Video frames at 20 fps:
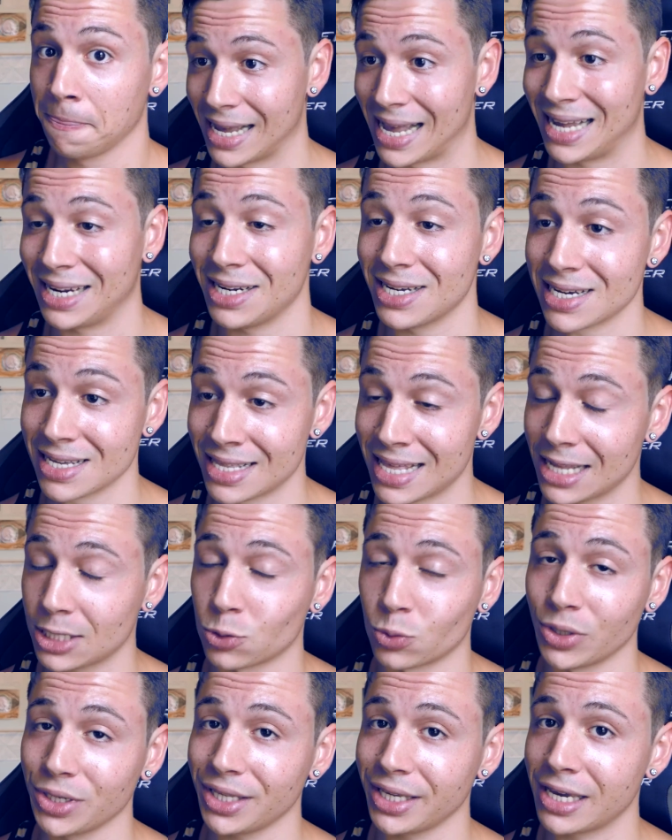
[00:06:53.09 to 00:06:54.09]
And
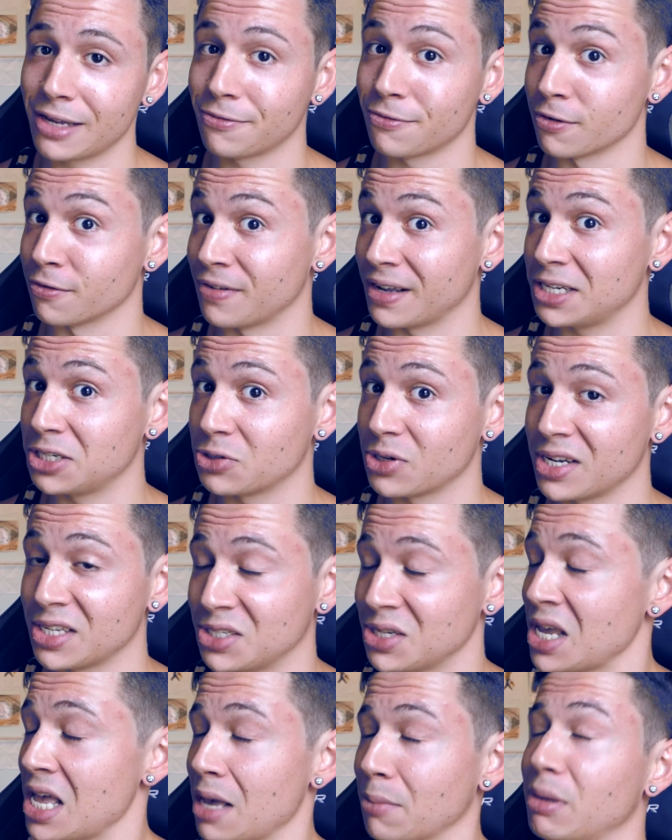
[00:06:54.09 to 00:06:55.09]
that's really it for
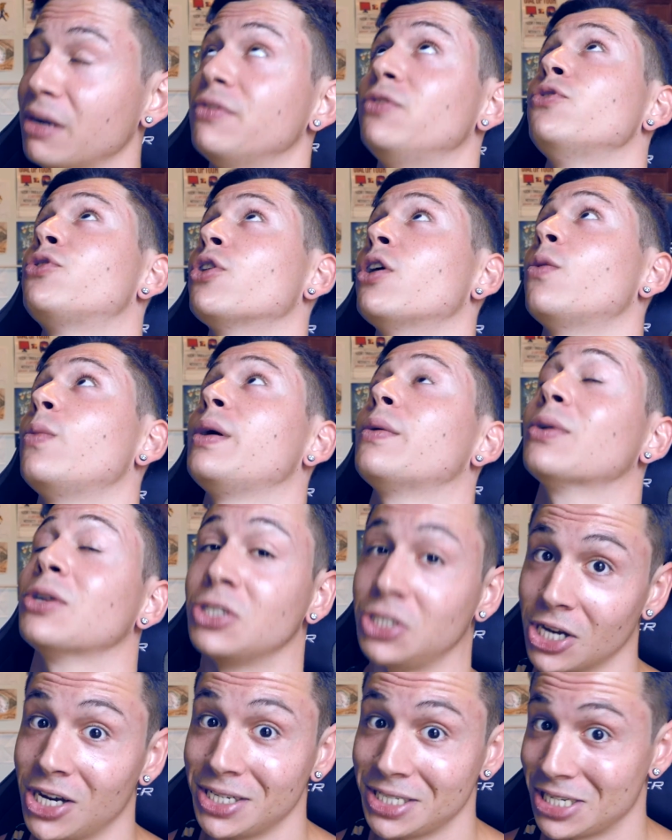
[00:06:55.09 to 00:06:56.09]
Vendreads. But if you thought we were
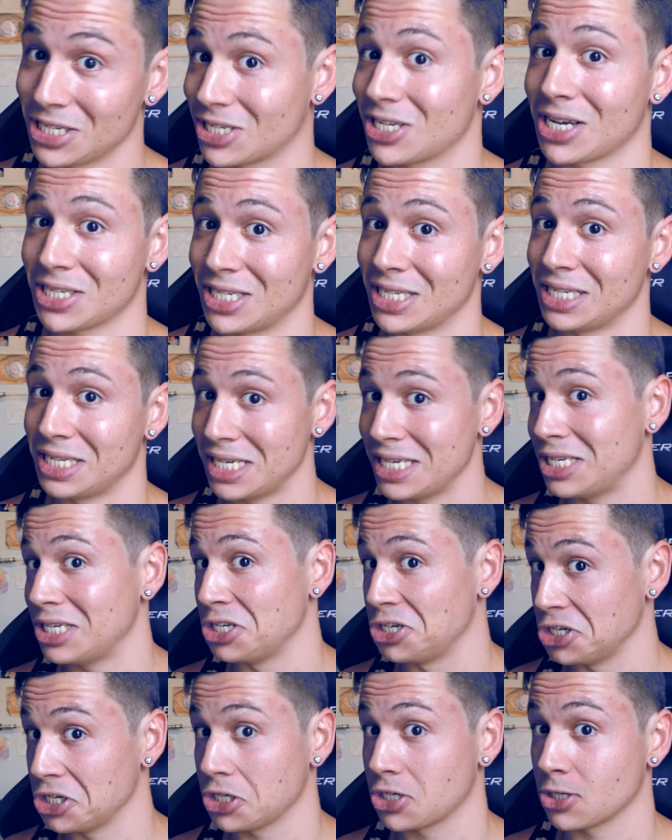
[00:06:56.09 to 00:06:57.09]
done discussing
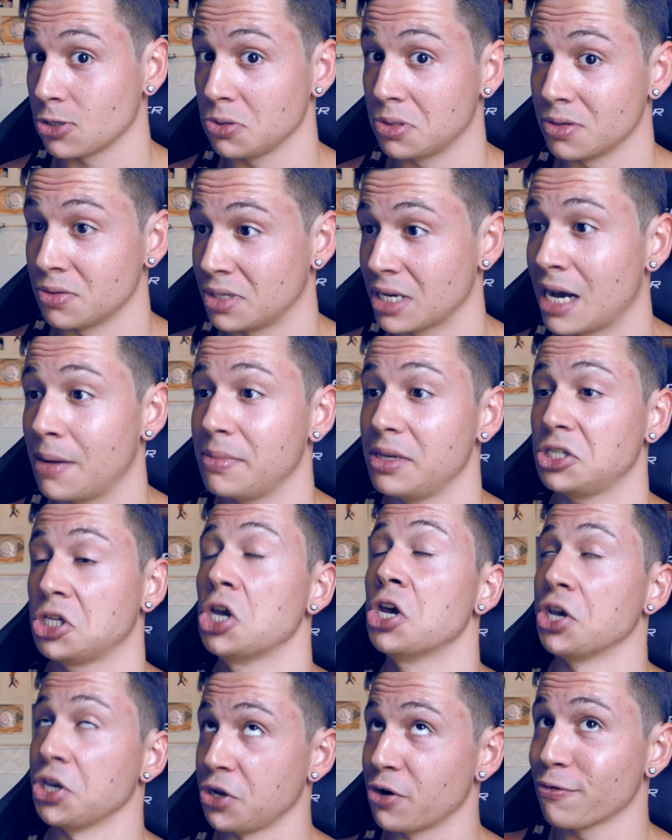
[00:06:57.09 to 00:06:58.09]
TCG exclusive zombies,
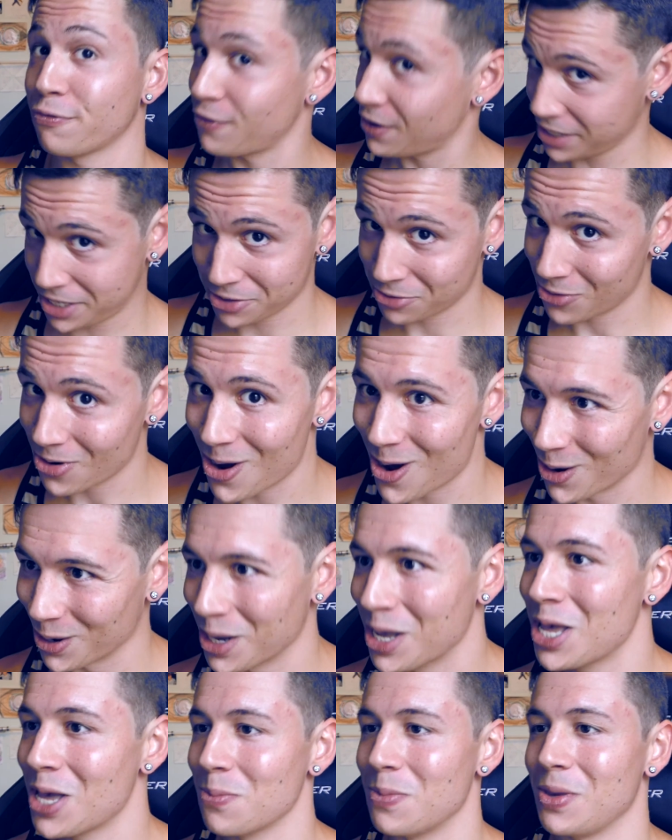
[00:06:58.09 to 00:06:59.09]
you're fucking
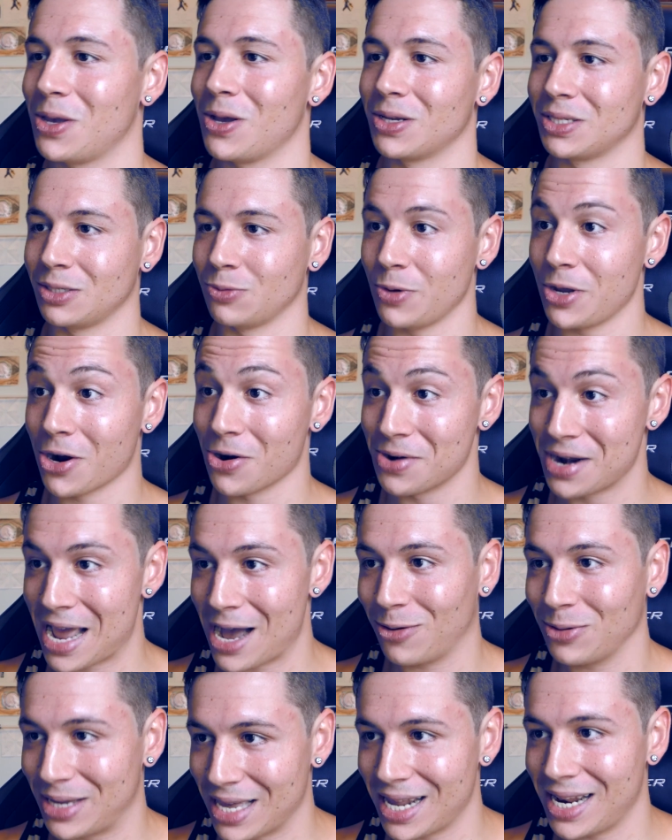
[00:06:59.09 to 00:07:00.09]
wrong, because we are
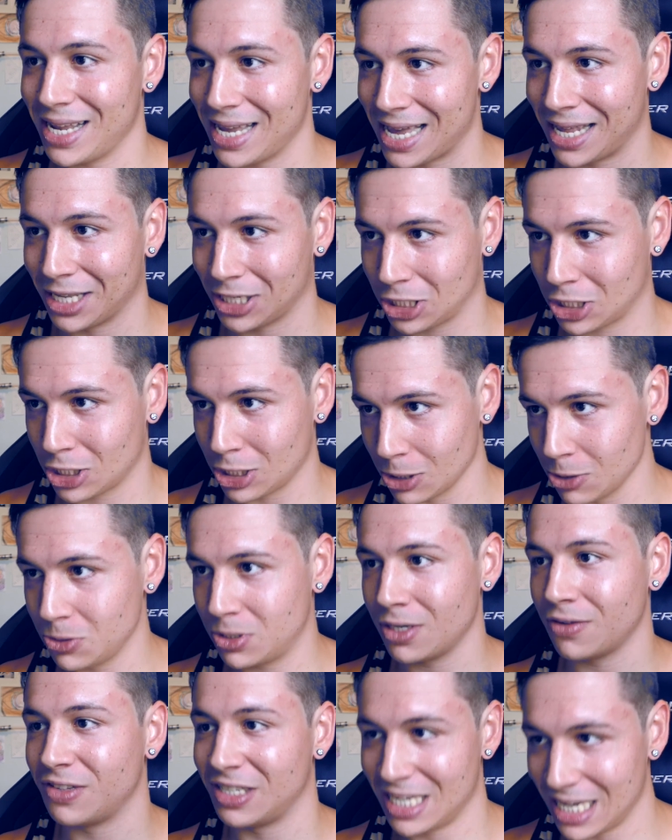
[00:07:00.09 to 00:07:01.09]
now getting an
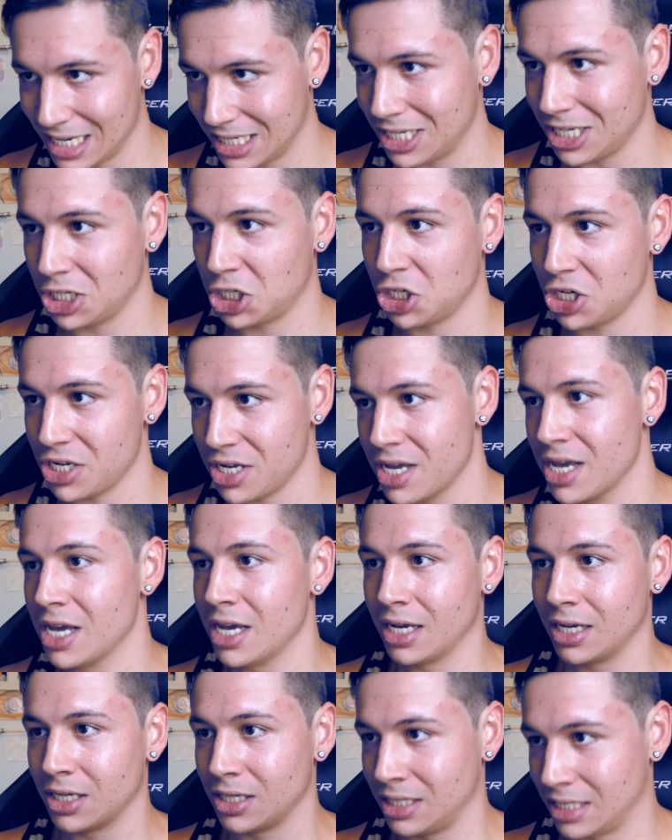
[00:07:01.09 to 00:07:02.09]
exclusive TCG
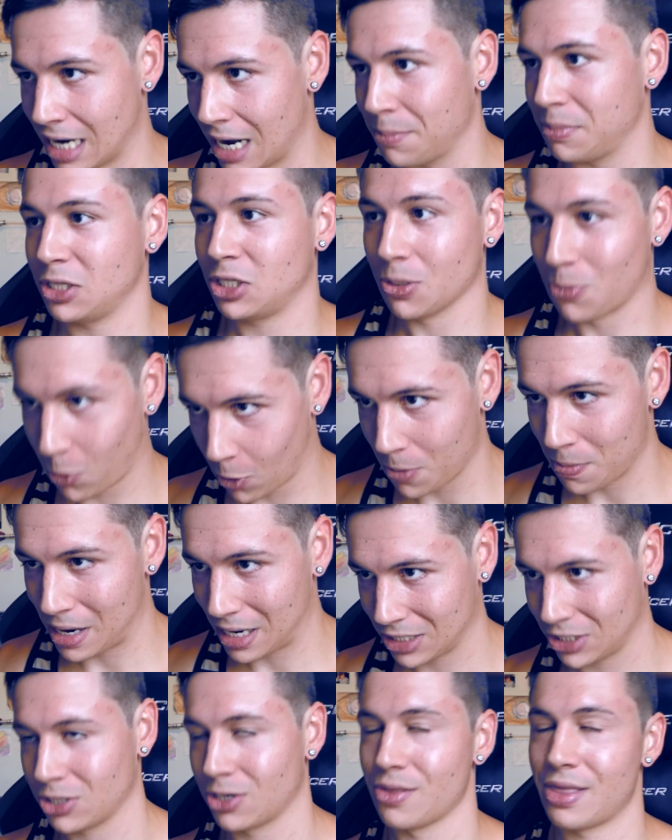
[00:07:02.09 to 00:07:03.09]
zombie support
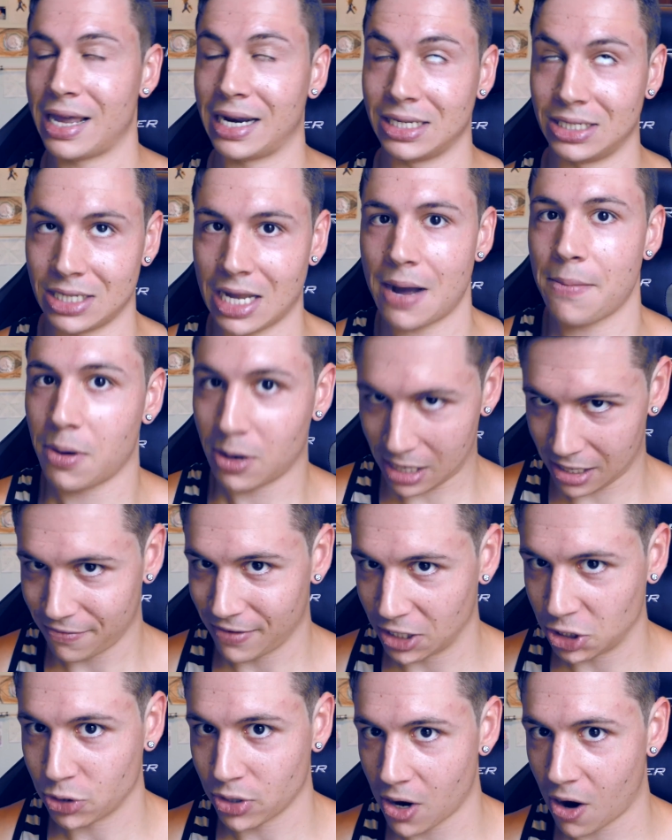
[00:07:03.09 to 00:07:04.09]
monster that is not part of
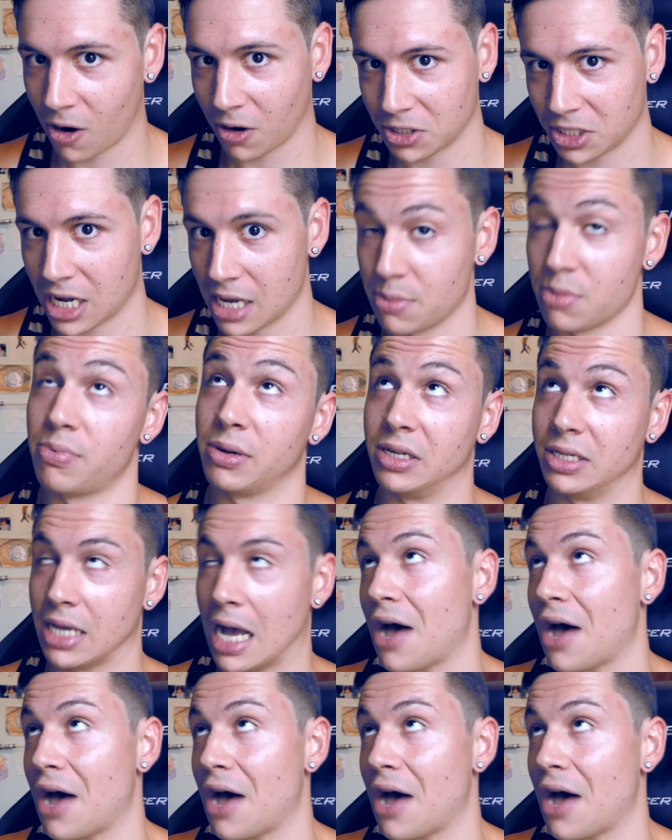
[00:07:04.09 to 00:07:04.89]
the Vendread archetype, but is